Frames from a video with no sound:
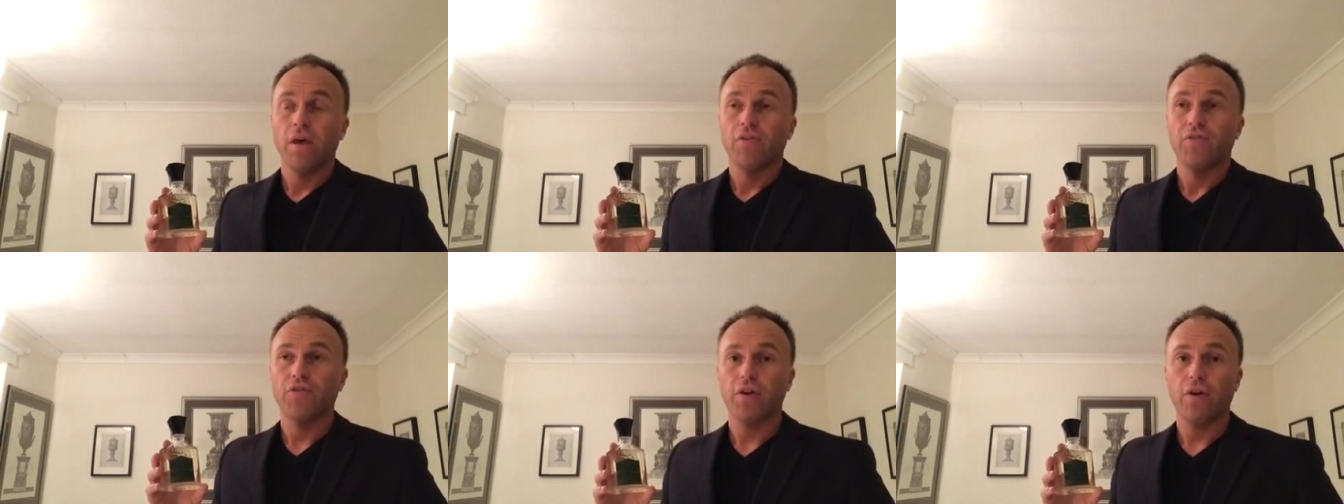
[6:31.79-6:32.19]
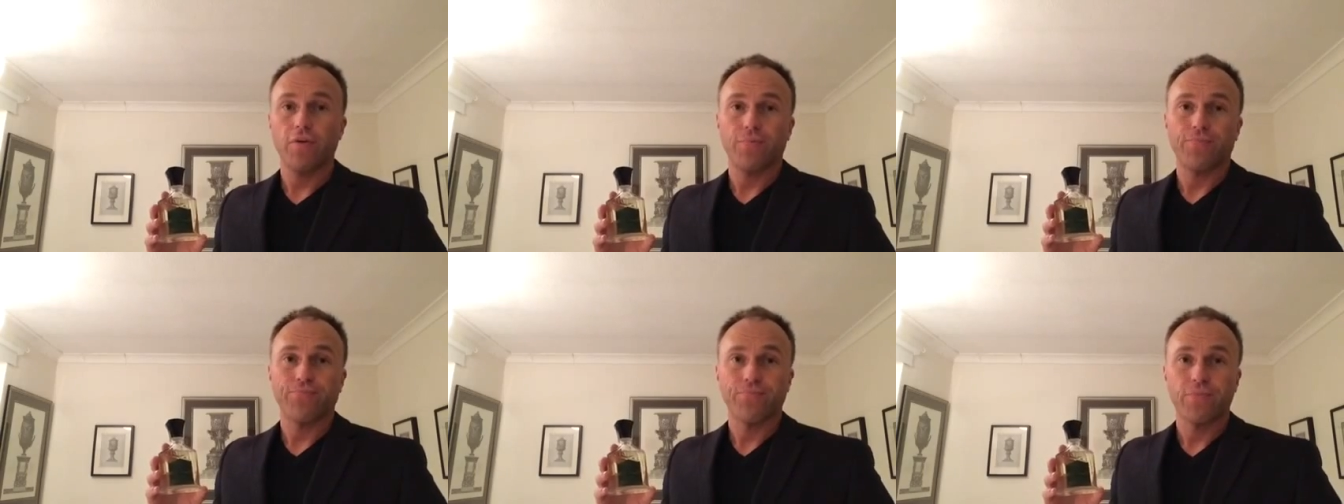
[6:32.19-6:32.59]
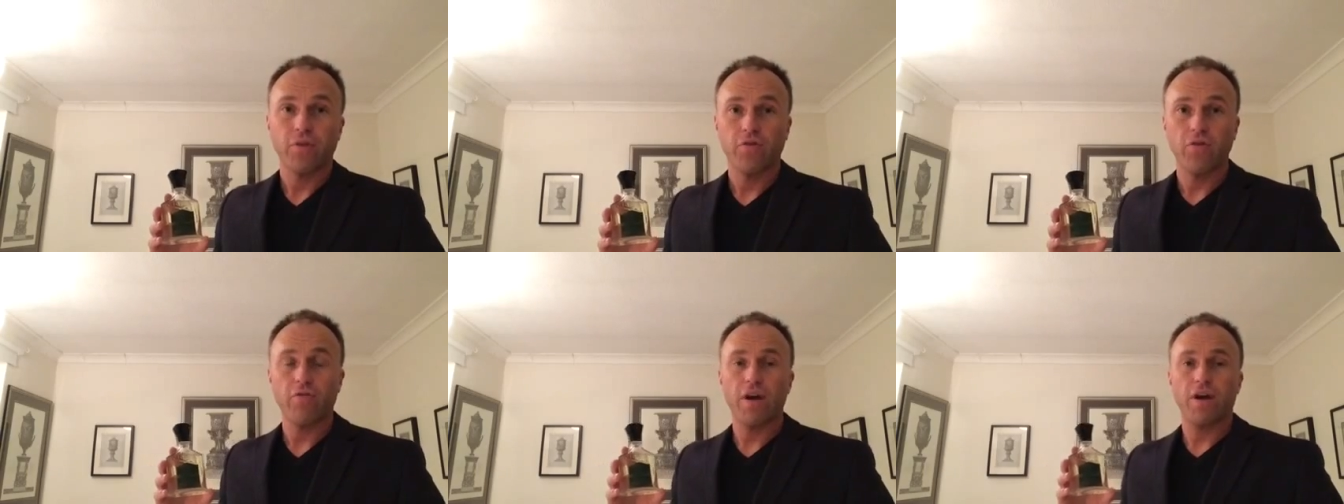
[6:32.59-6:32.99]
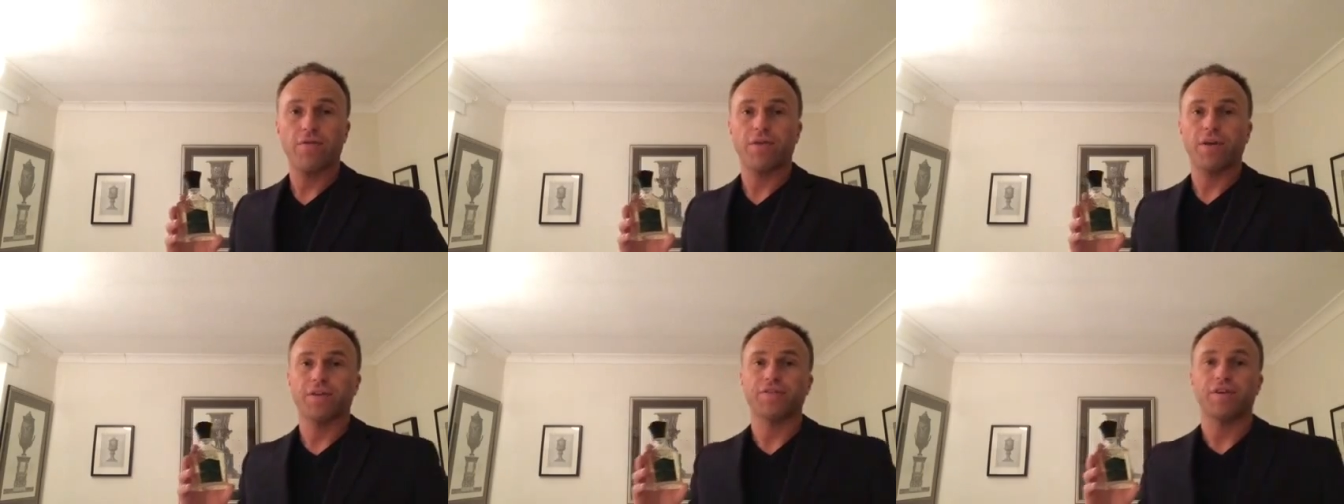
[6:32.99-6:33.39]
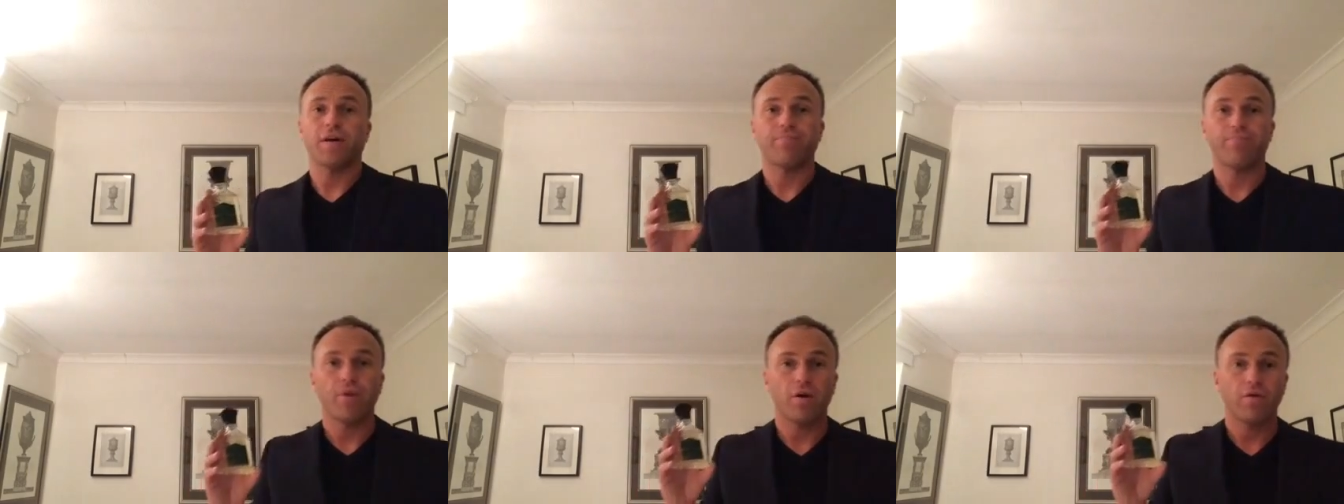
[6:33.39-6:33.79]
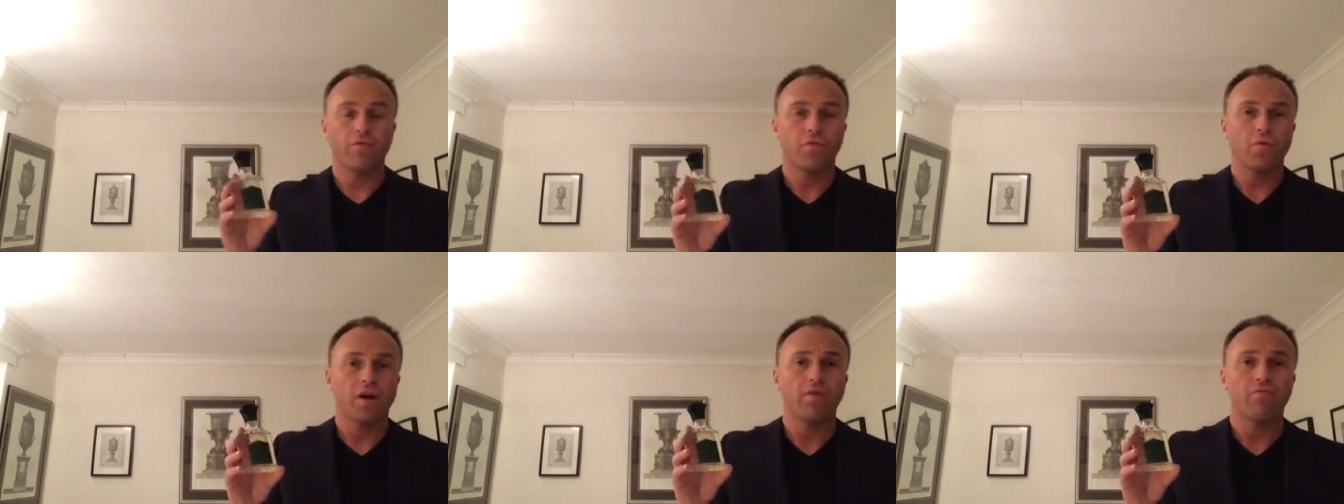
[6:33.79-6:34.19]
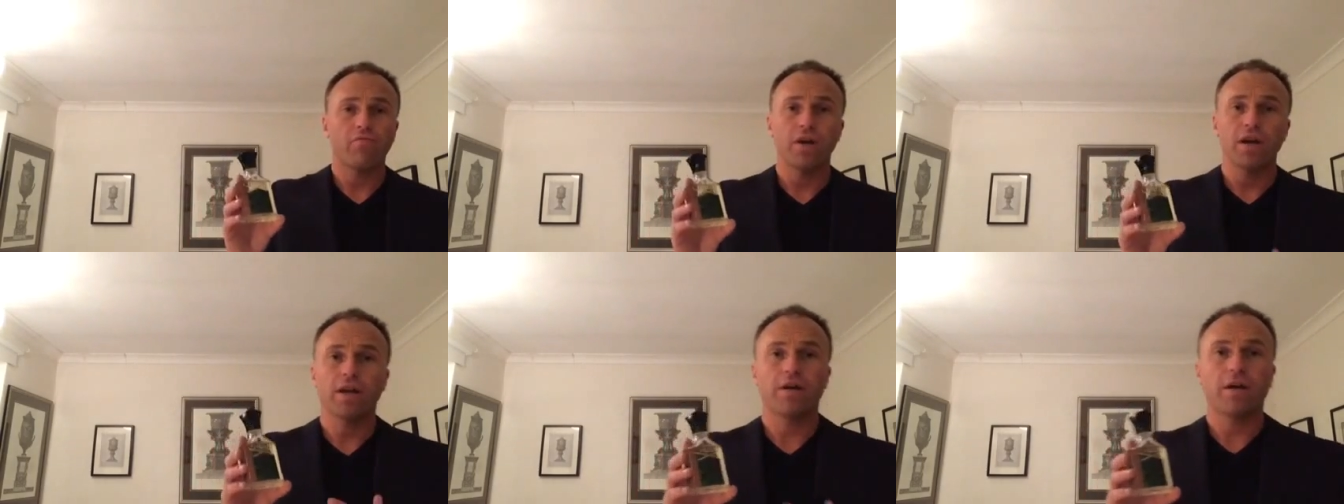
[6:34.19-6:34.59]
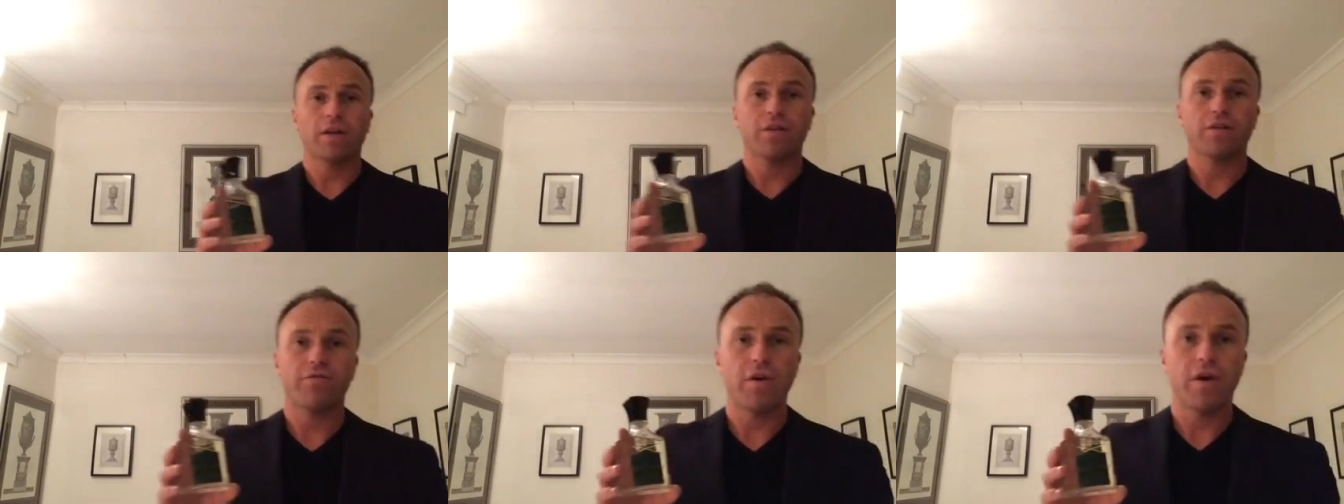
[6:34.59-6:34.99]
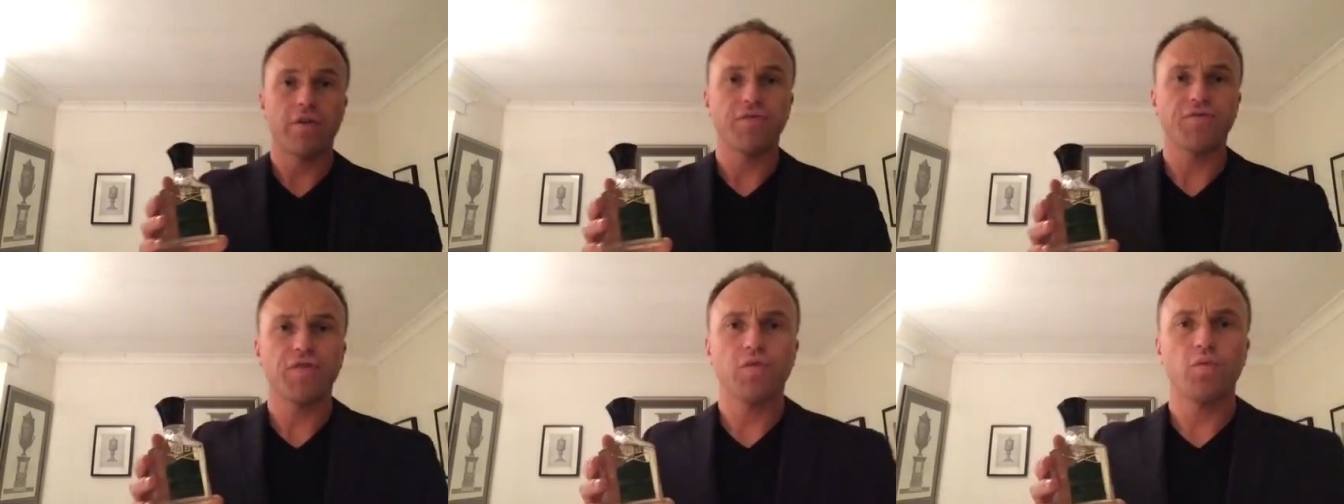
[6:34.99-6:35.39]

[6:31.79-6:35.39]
So to round things up, overall I really like this fragrance.